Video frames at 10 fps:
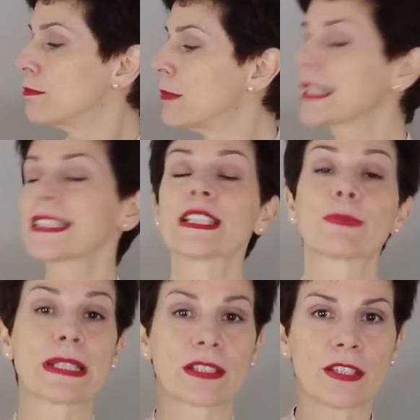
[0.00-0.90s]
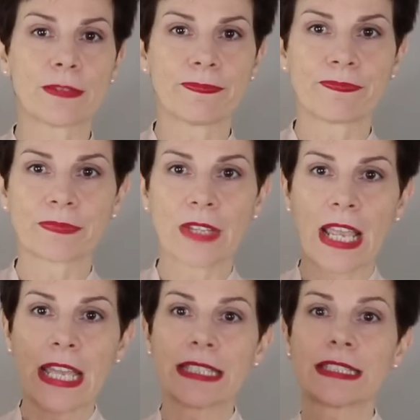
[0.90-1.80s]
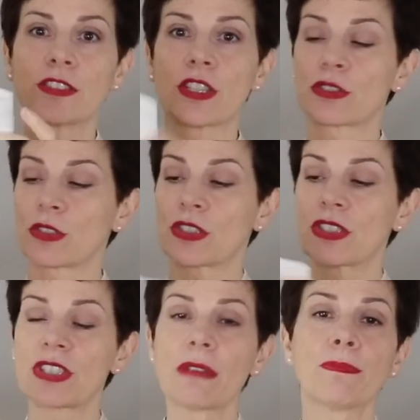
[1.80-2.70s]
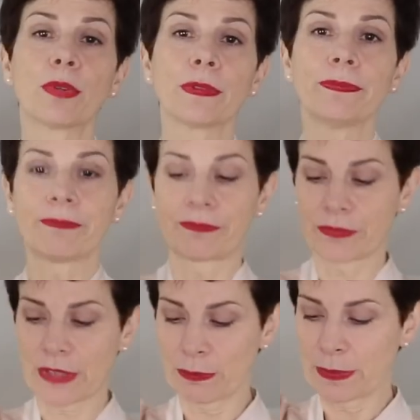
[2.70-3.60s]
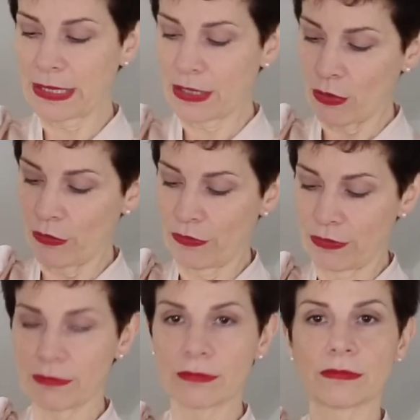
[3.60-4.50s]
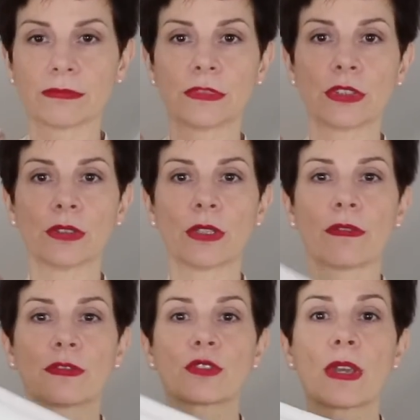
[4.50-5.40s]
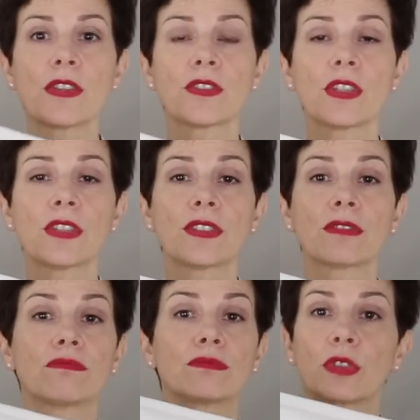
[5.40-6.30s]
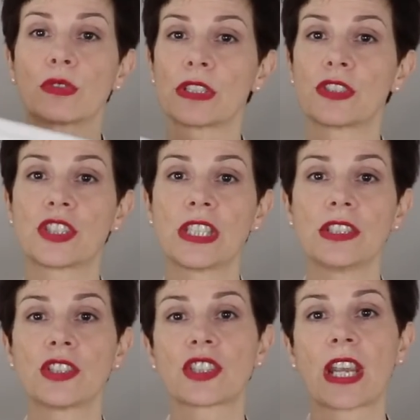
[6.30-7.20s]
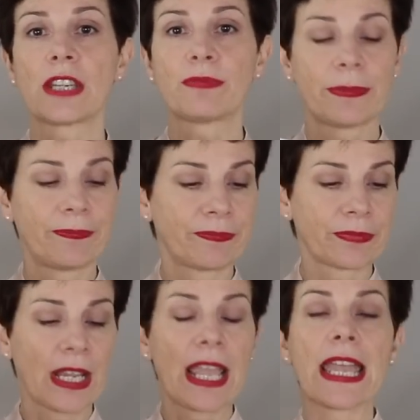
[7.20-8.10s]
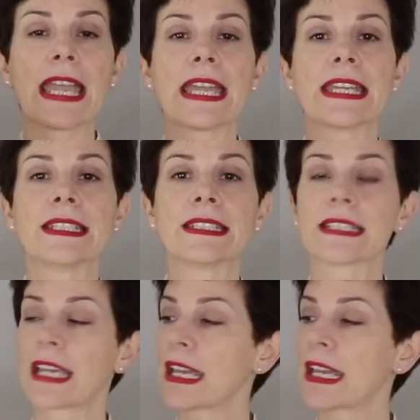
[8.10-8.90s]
Marks & Spencer's. They're just a simple pair of, you know, of trousers, call it jean shape, and